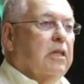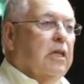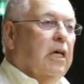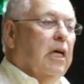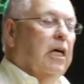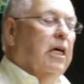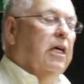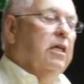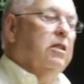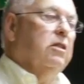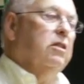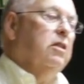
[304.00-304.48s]

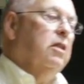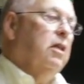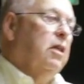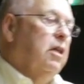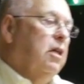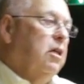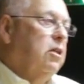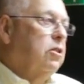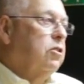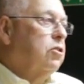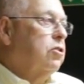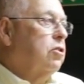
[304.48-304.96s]
And
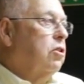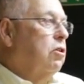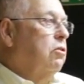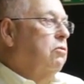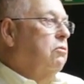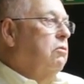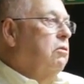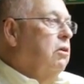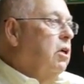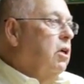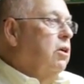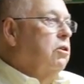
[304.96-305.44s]

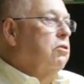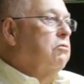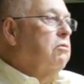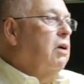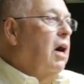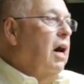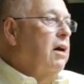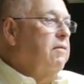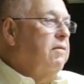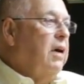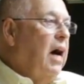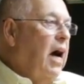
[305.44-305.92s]
so you
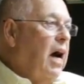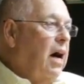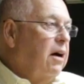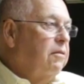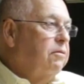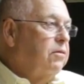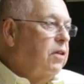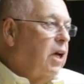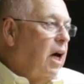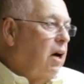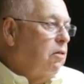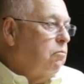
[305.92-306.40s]
either
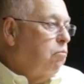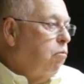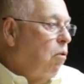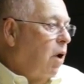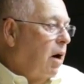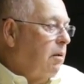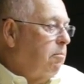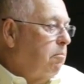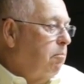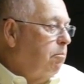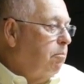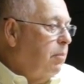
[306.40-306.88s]
have to have
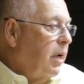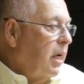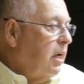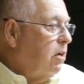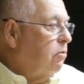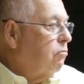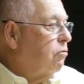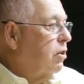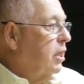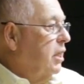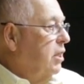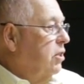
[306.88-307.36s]
one
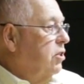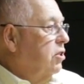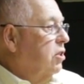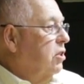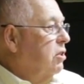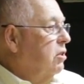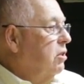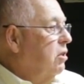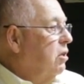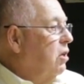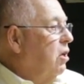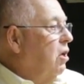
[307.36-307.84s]
big
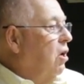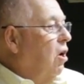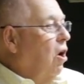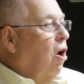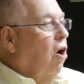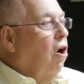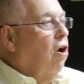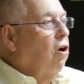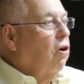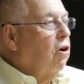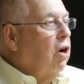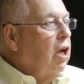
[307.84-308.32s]
reason
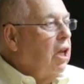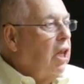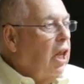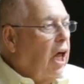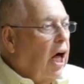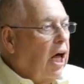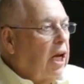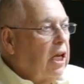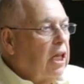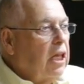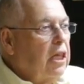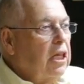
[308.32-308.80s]
or a
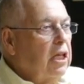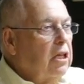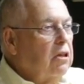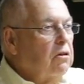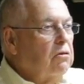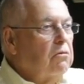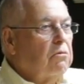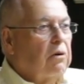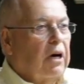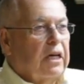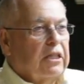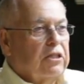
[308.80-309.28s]
lot of
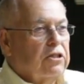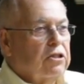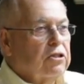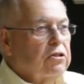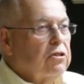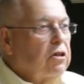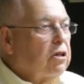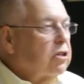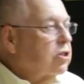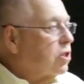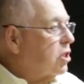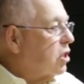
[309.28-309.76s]
little ones,
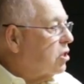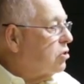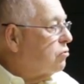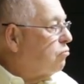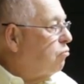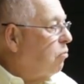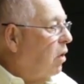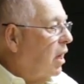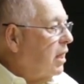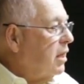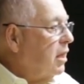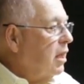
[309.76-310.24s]
not
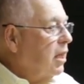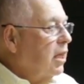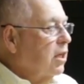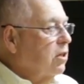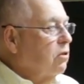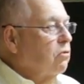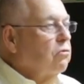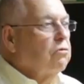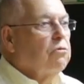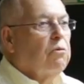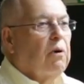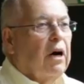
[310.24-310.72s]
just one
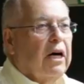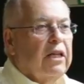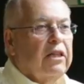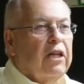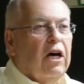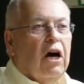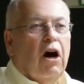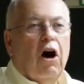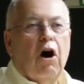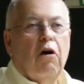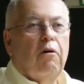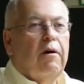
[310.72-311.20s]
little one.
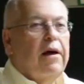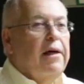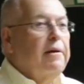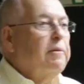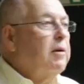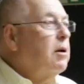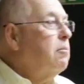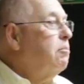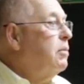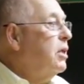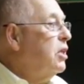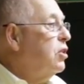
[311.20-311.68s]
Oh,
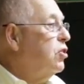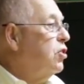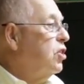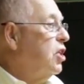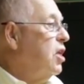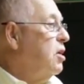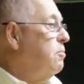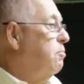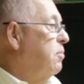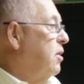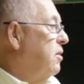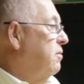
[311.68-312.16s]
I'm a bit
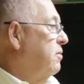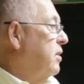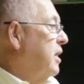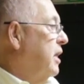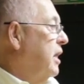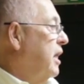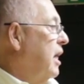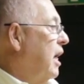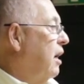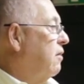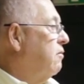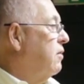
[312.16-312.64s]
cheaper
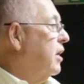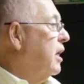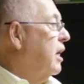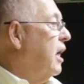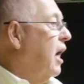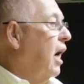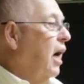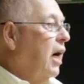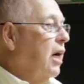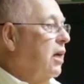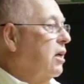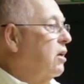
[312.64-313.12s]
than the other
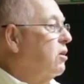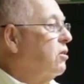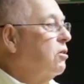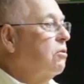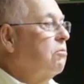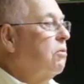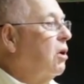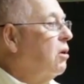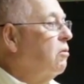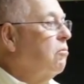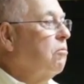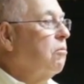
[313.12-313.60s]
guy.
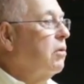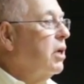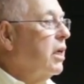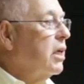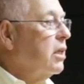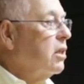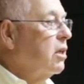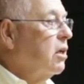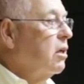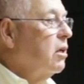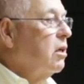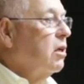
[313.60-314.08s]
You won't
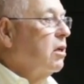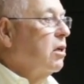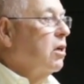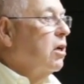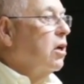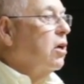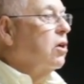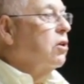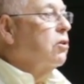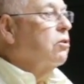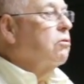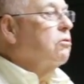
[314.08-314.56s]
win.
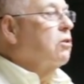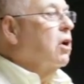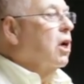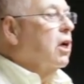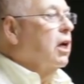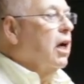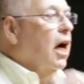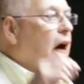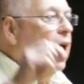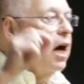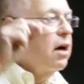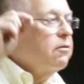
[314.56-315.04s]
You've got
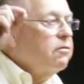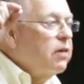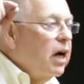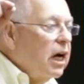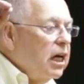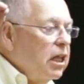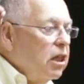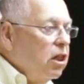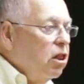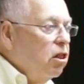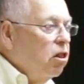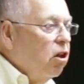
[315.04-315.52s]
to have
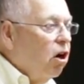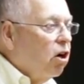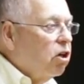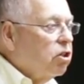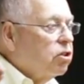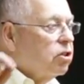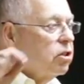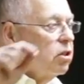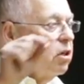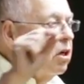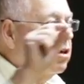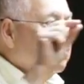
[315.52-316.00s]
a
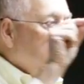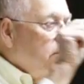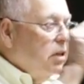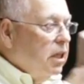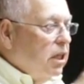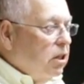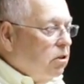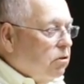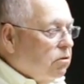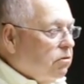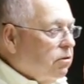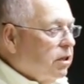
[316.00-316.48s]
lot of
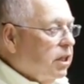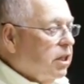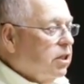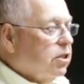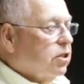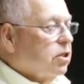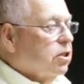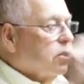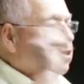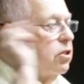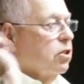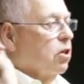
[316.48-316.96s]
little
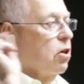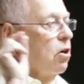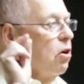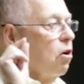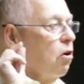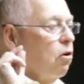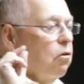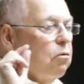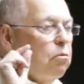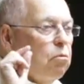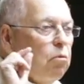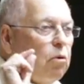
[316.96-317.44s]
reasons
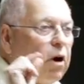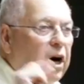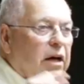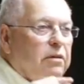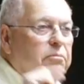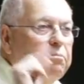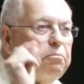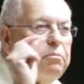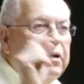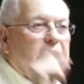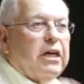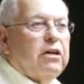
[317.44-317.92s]
or
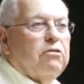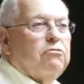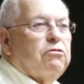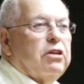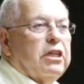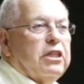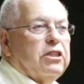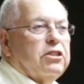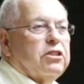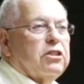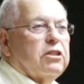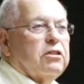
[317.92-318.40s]
one big
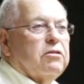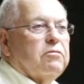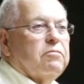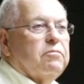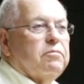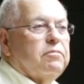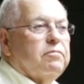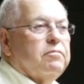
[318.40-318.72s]
reason.